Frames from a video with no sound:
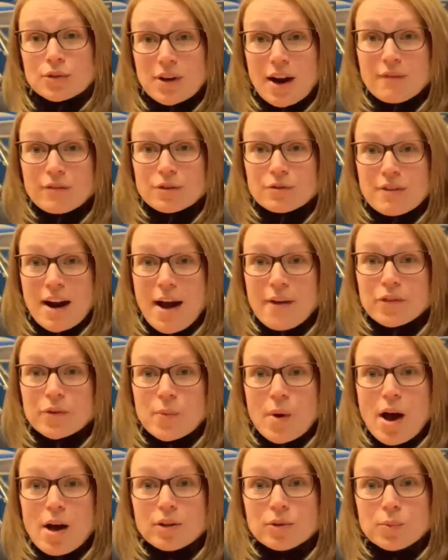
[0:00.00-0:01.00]
travel around the
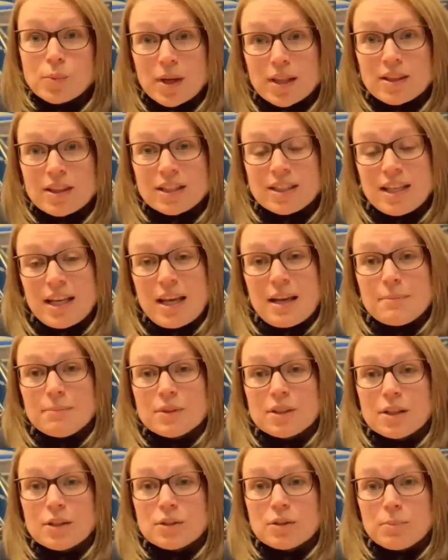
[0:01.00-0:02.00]
world with the
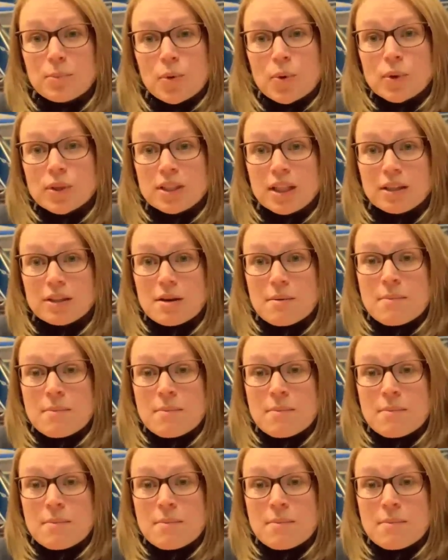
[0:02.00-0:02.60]
teams and supporting